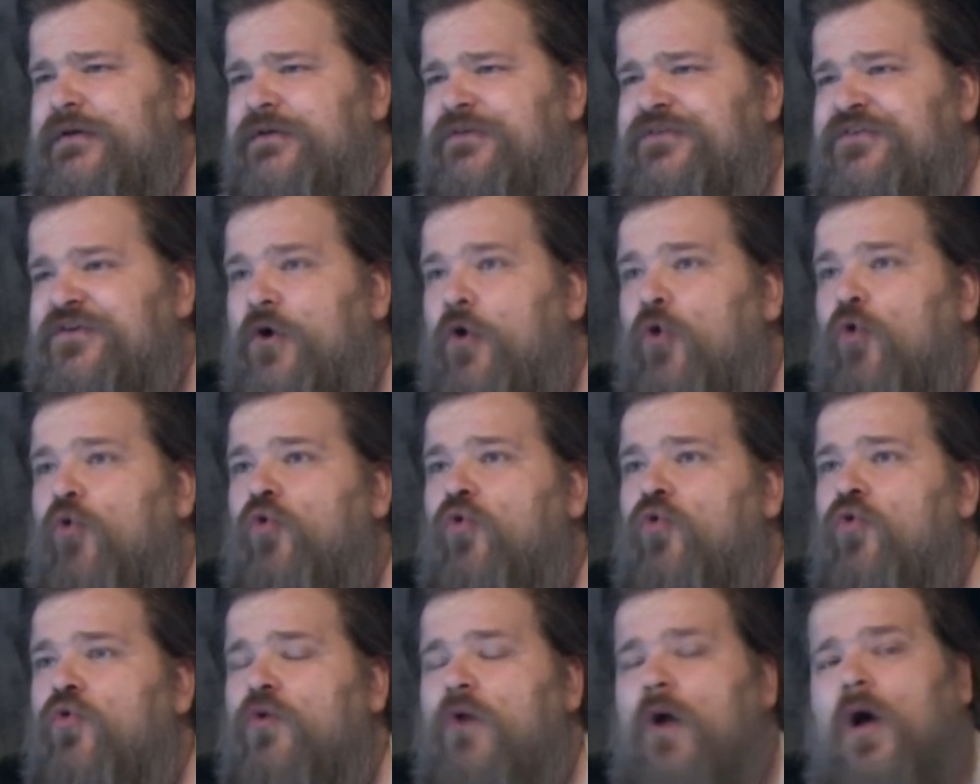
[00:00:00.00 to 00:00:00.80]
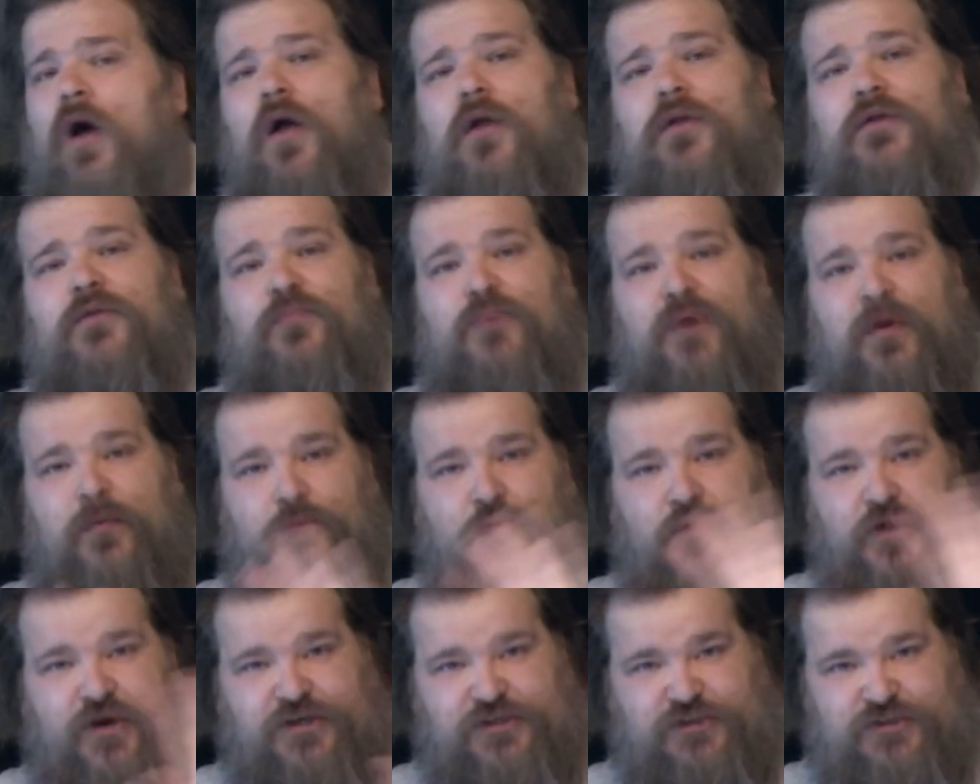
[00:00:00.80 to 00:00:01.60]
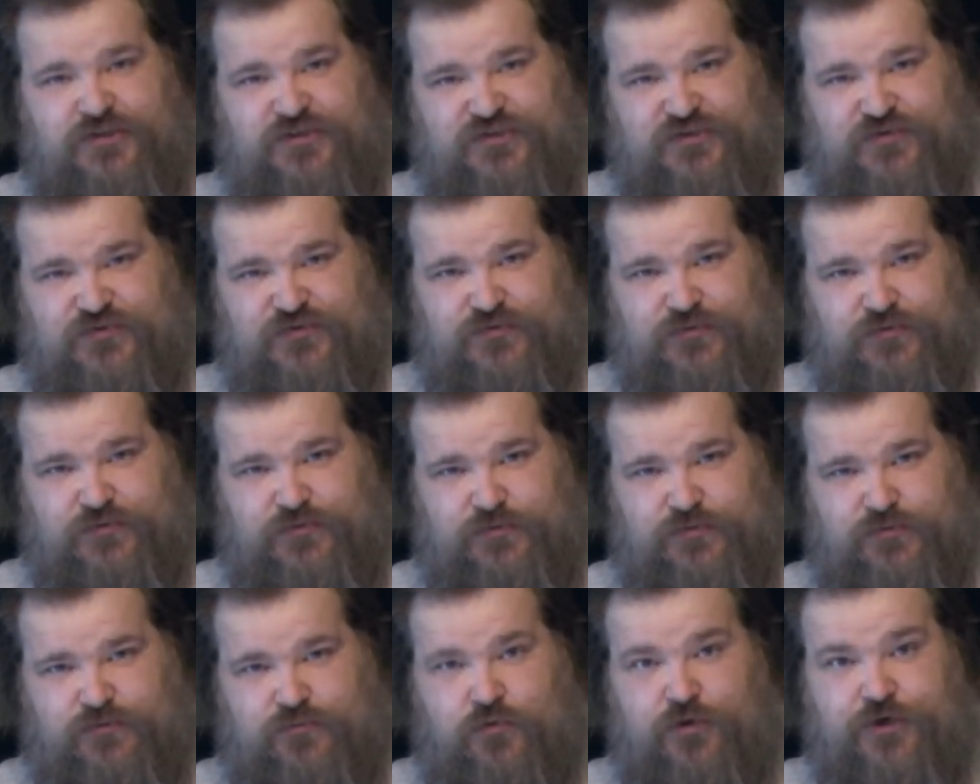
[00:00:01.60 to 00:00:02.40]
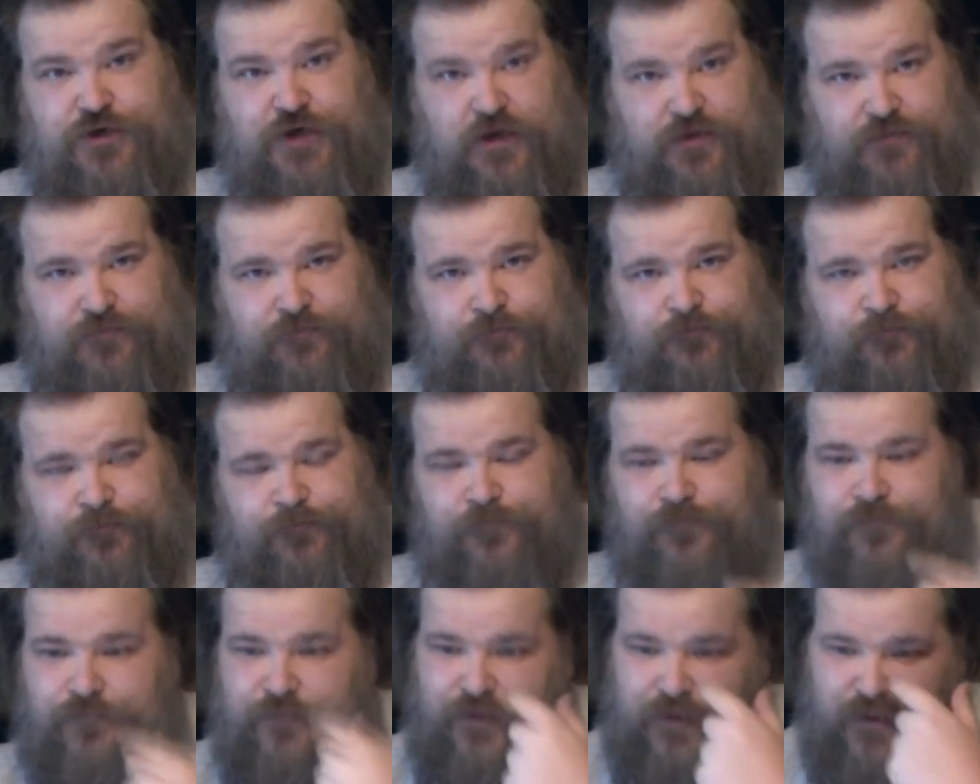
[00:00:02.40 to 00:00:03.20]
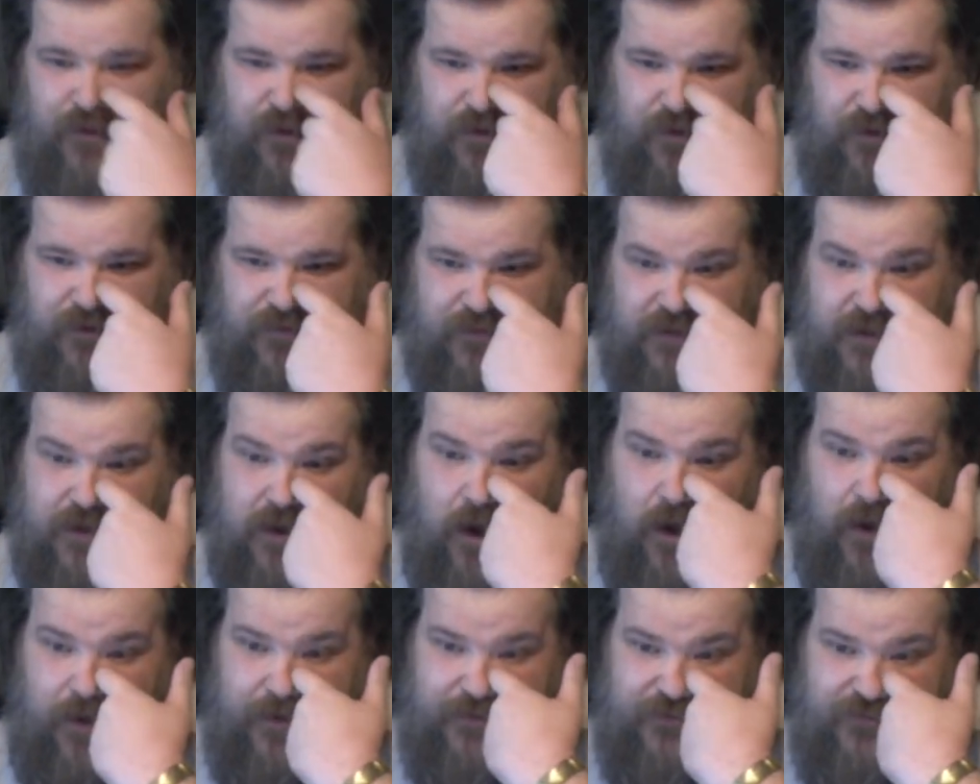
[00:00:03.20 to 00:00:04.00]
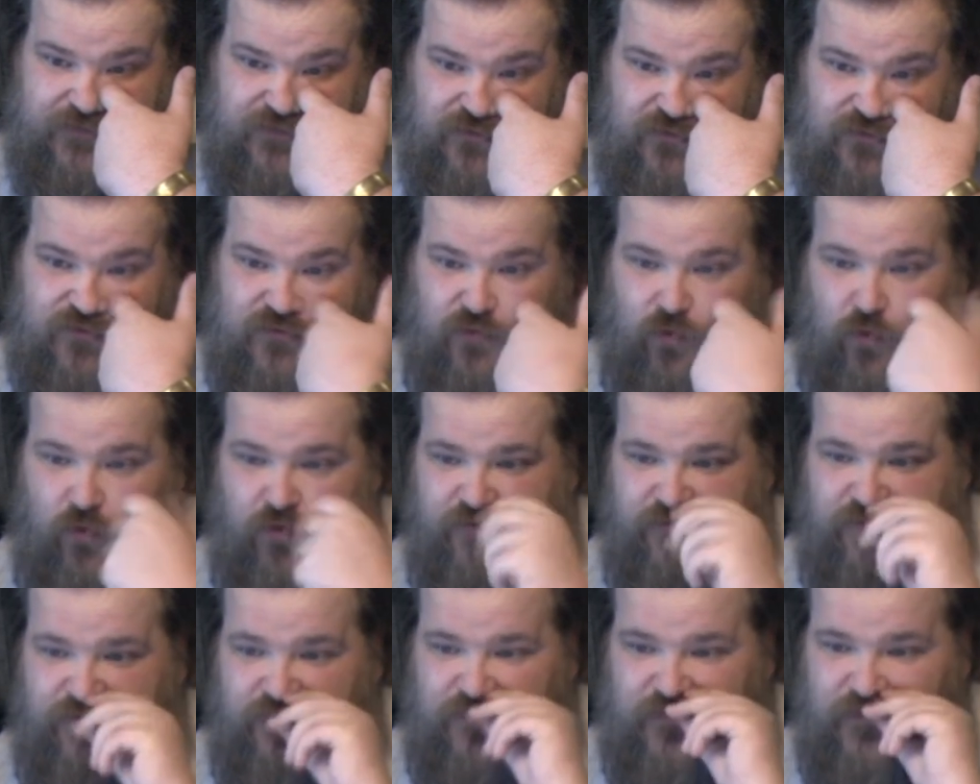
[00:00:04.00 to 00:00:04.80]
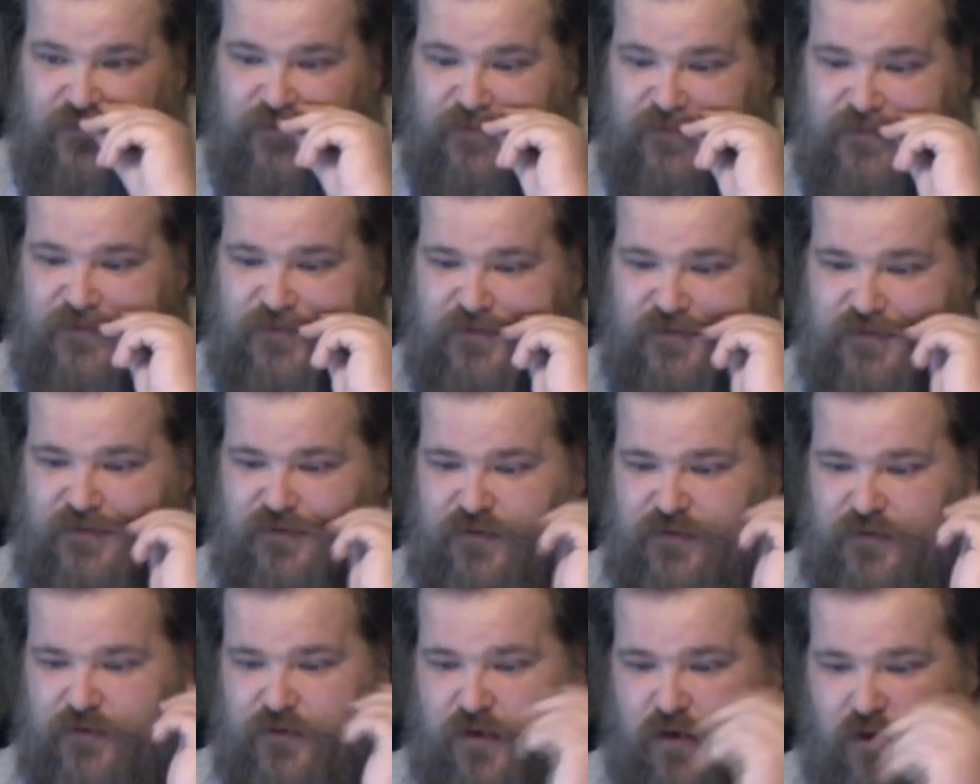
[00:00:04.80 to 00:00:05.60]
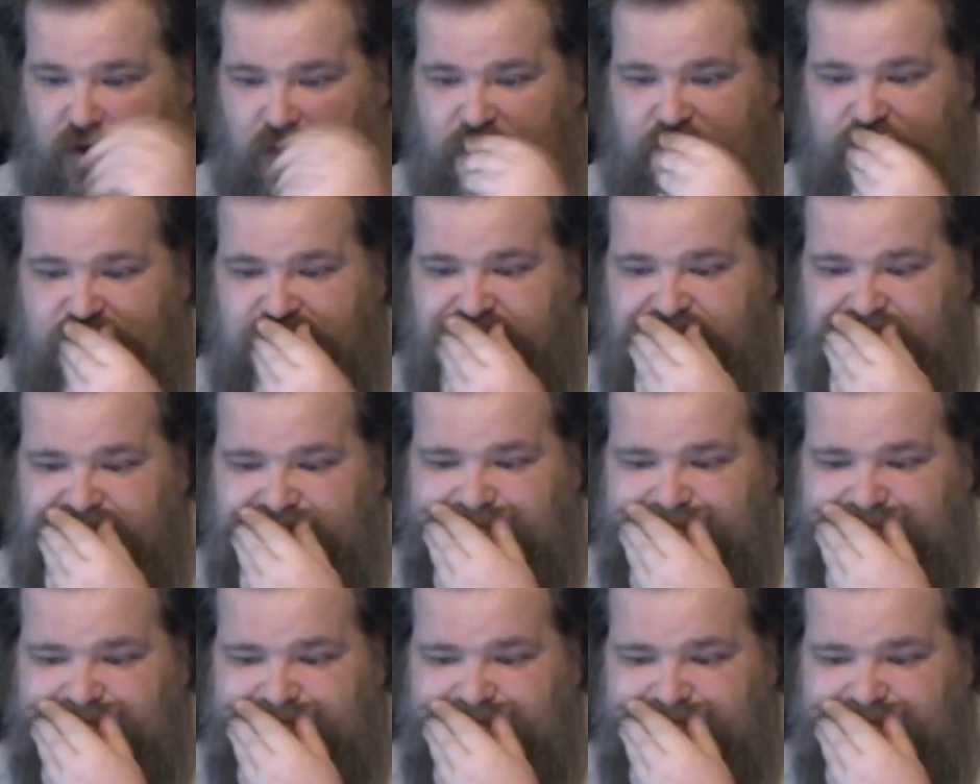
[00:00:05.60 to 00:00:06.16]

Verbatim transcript: So all the preparations were done. They got into Thor's cart